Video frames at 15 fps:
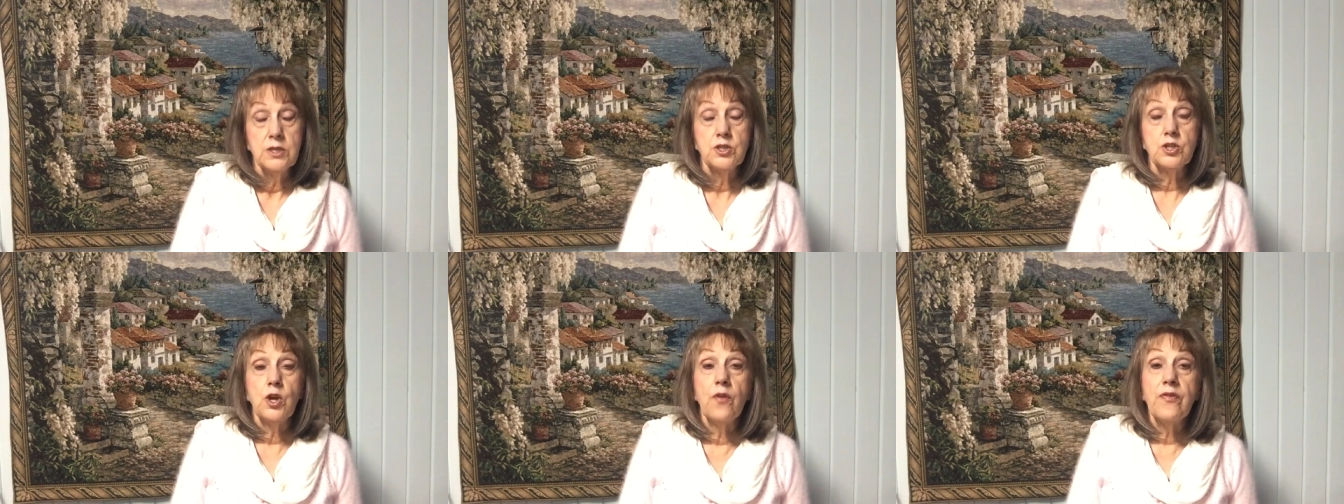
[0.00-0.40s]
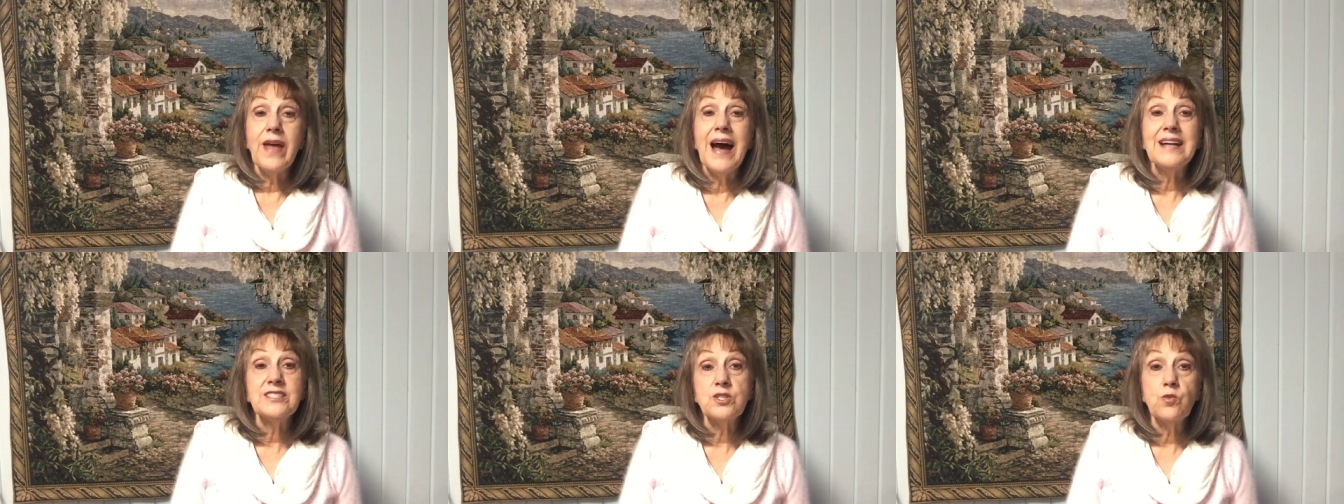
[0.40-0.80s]
So
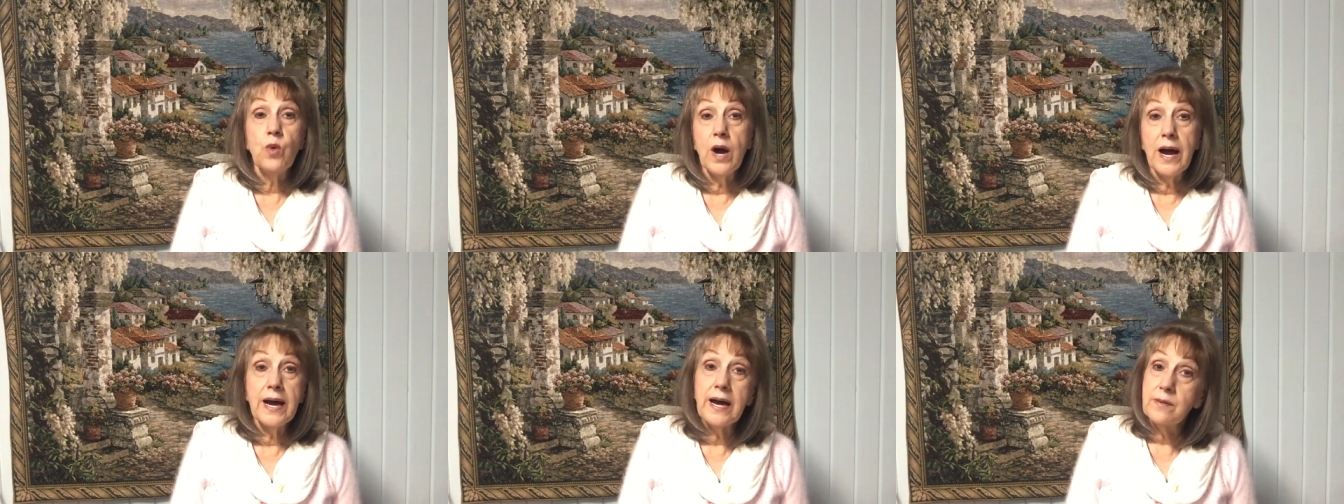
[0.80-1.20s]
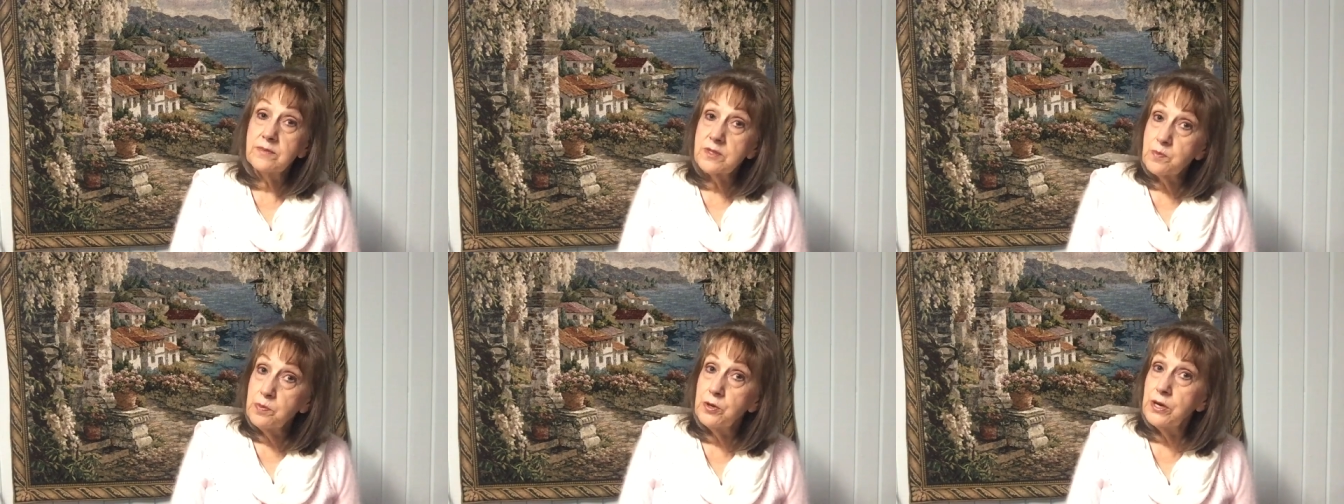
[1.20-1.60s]
that's why I'm
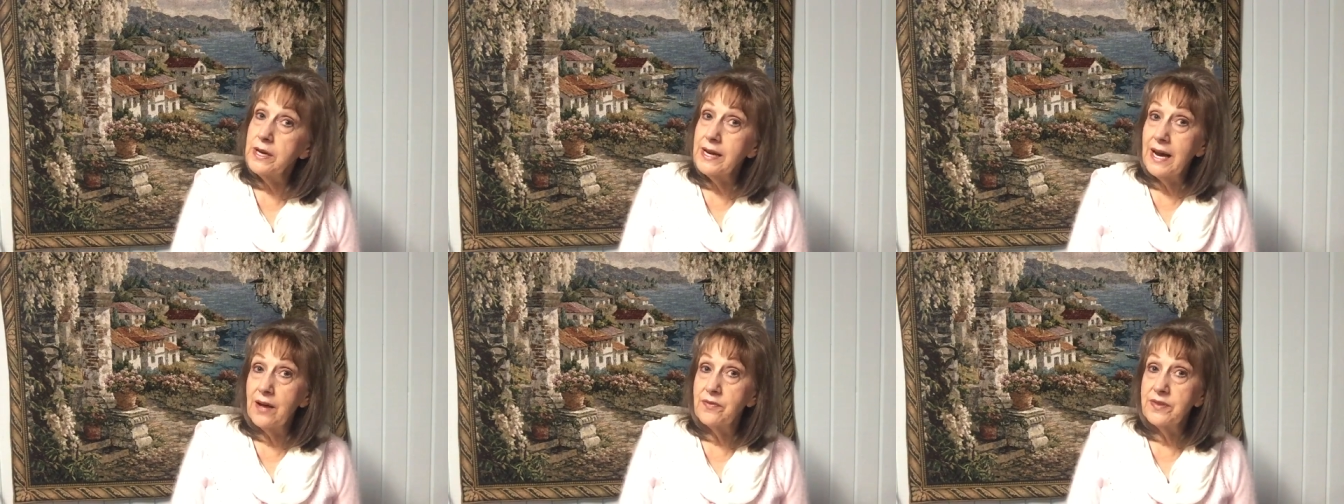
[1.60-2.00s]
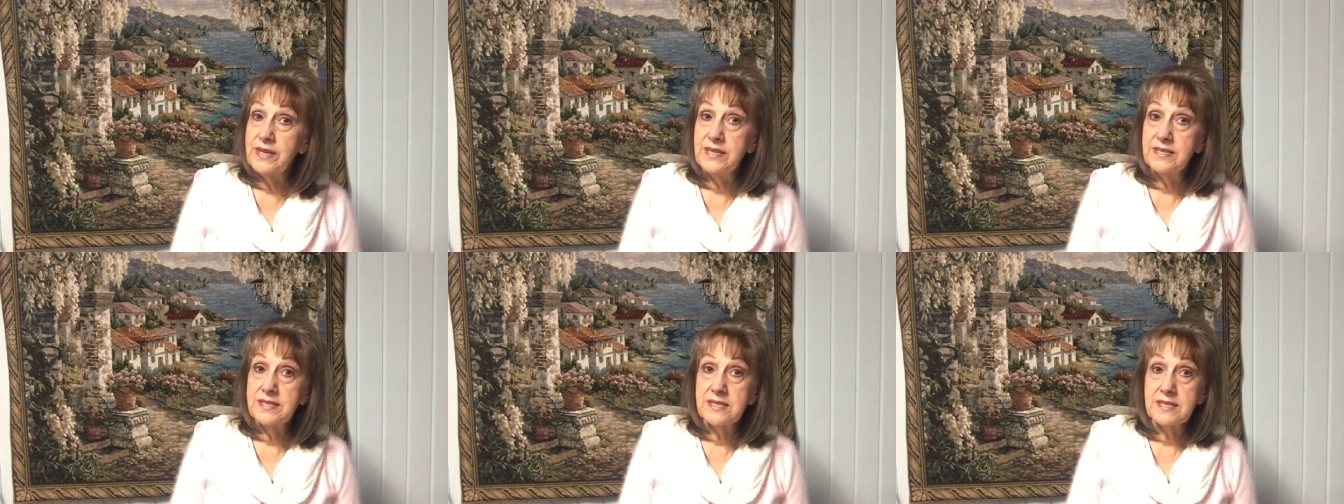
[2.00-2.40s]
putting out
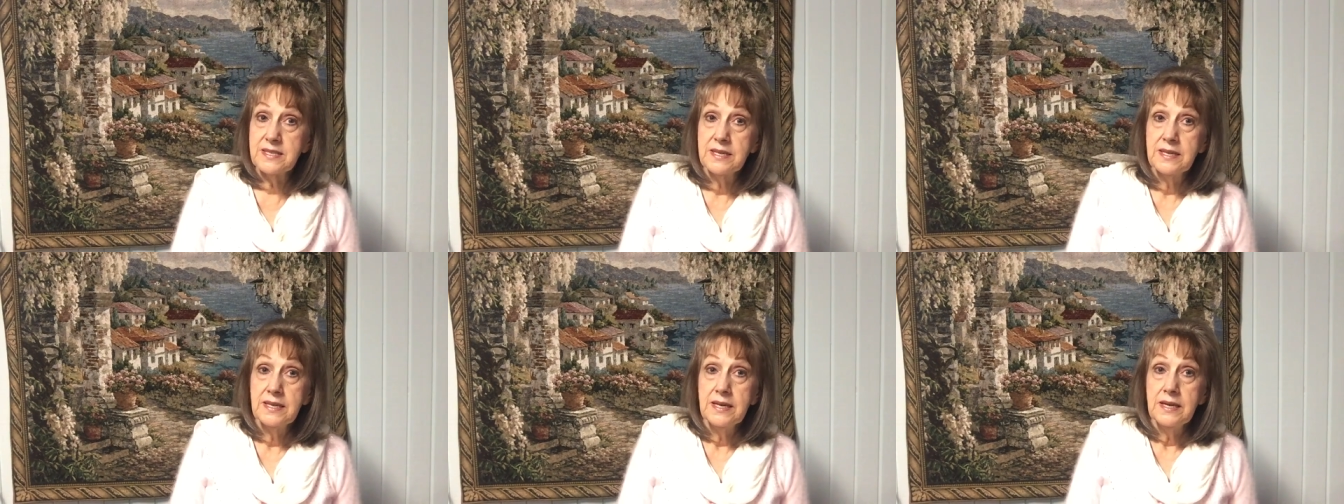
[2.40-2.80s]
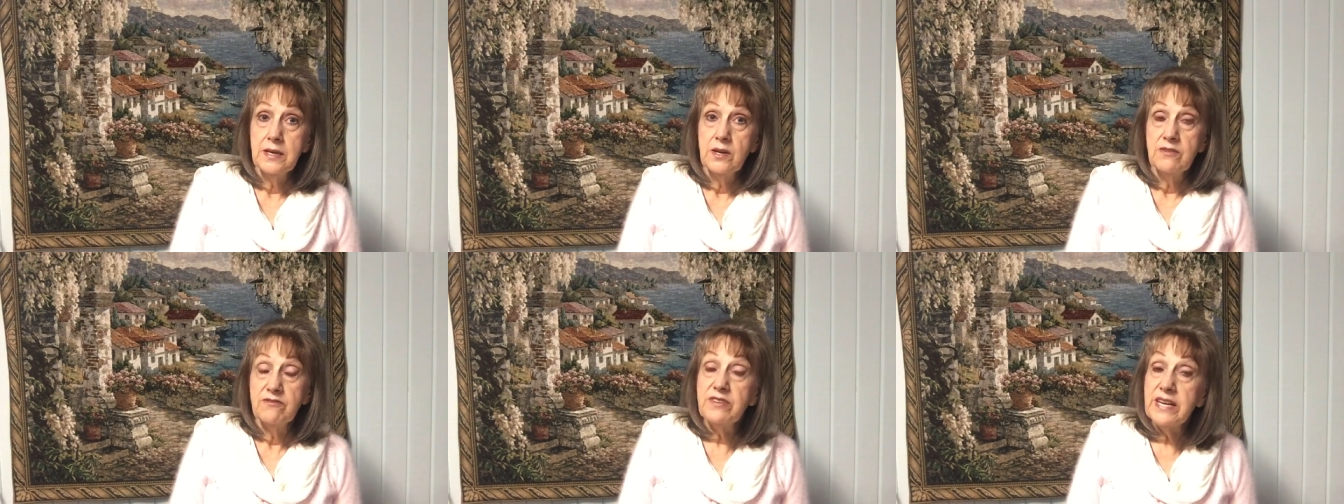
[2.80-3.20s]
these
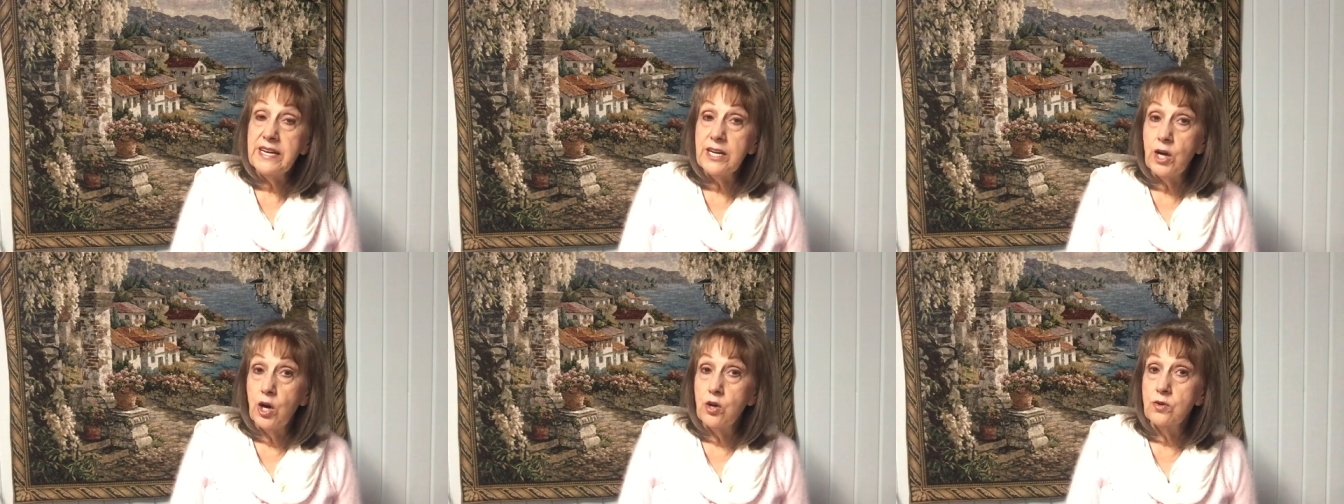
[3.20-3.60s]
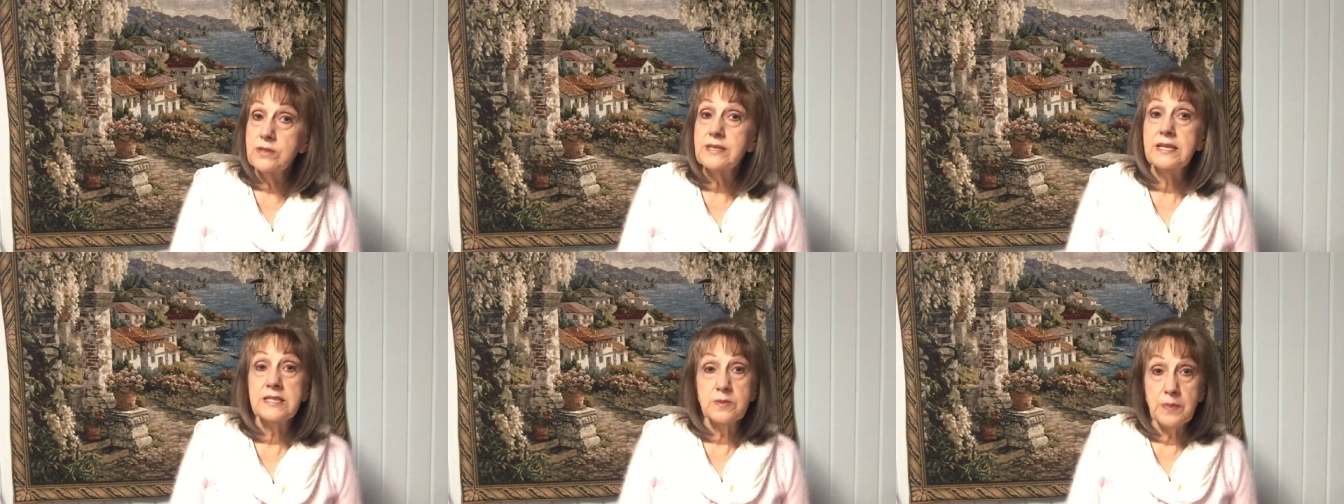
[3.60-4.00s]

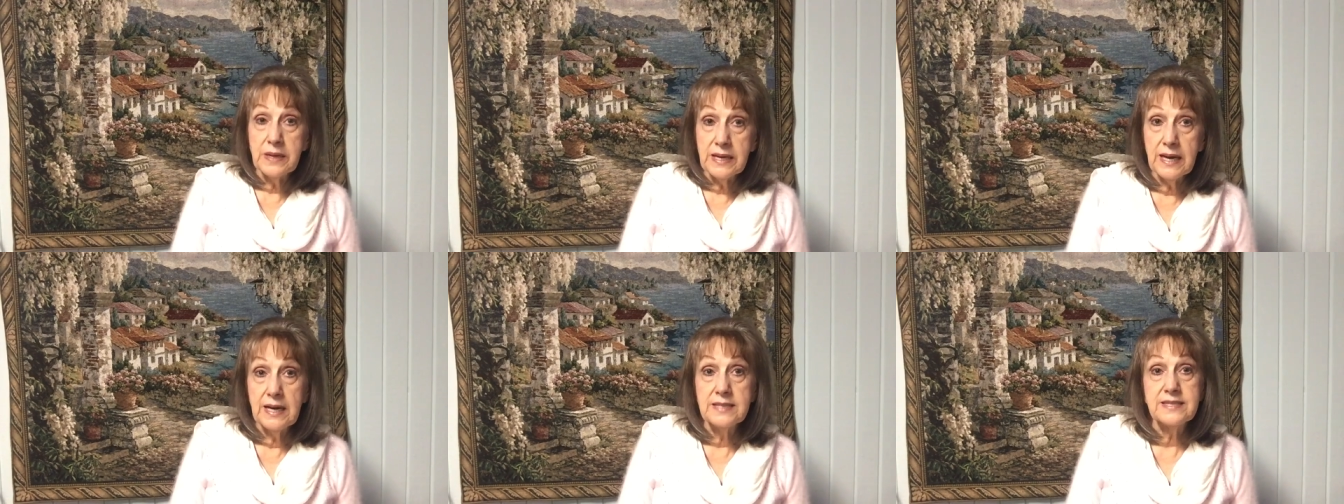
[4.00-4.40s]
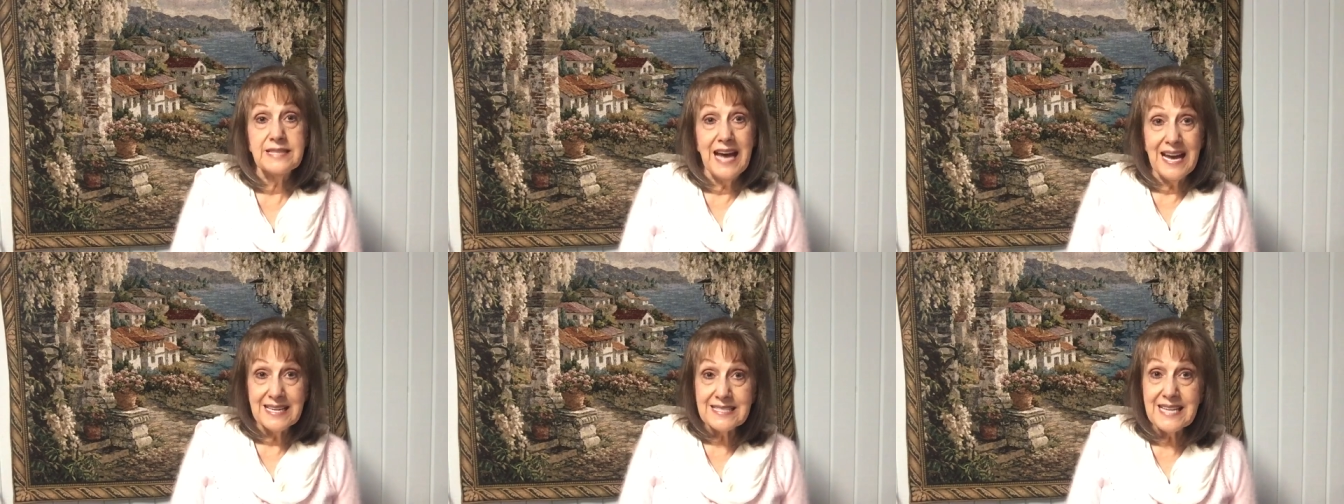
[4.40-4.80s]
videos is because
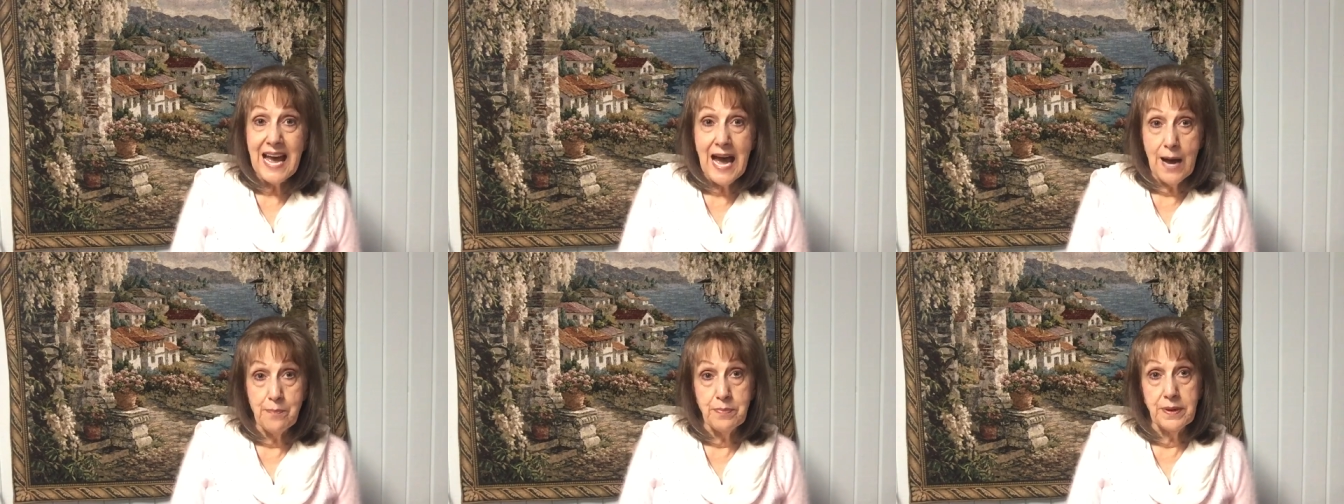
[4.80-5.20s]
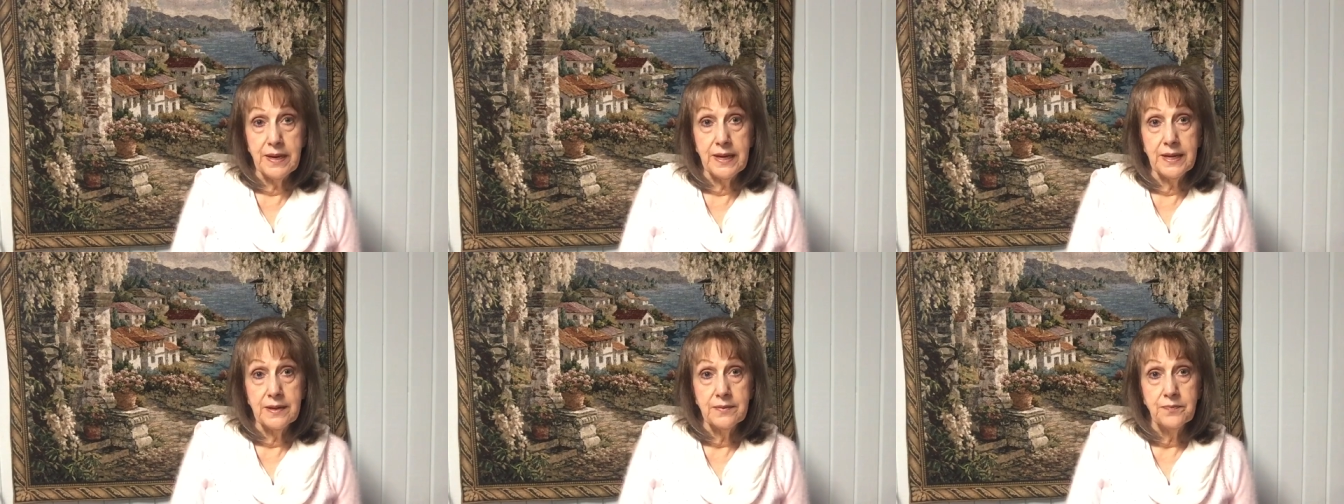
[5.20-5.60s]
that is
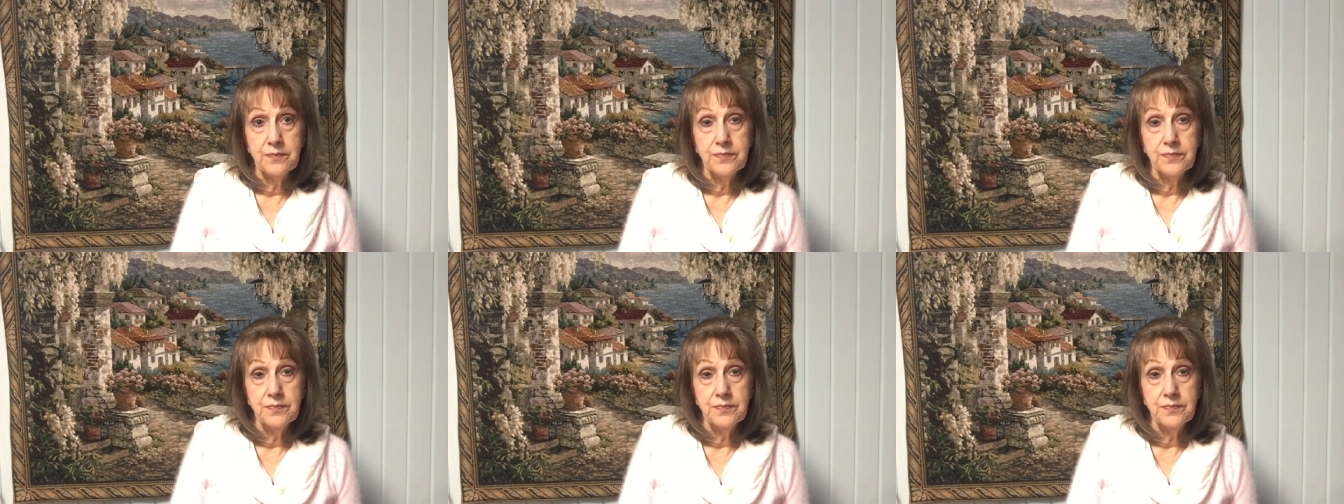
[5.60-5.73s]
happening.